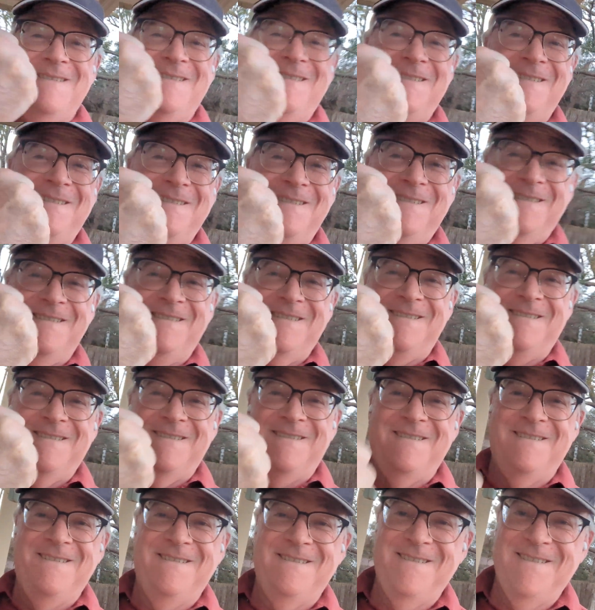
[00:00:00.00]

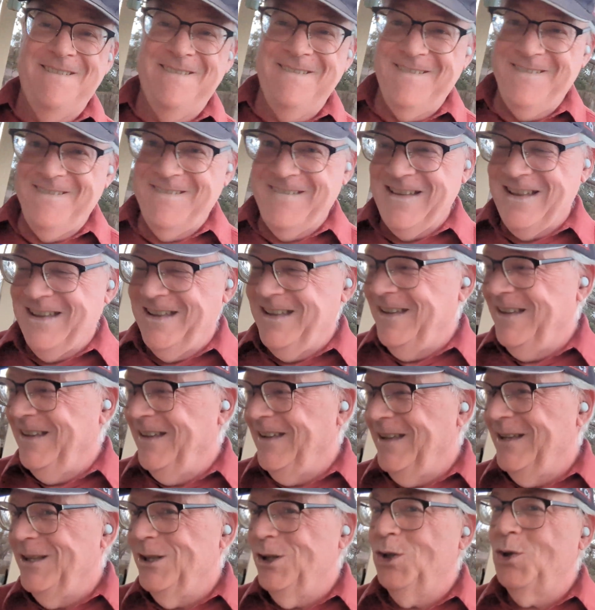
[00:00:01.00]
Hmm.
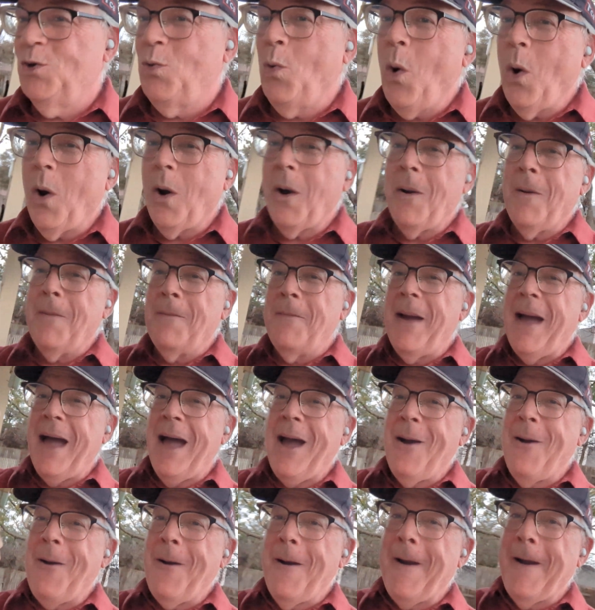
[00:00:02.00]
Squirrel
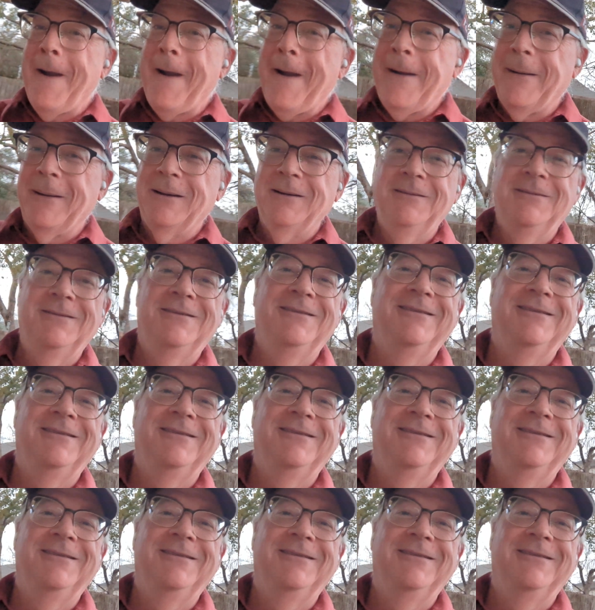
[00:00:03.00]
power.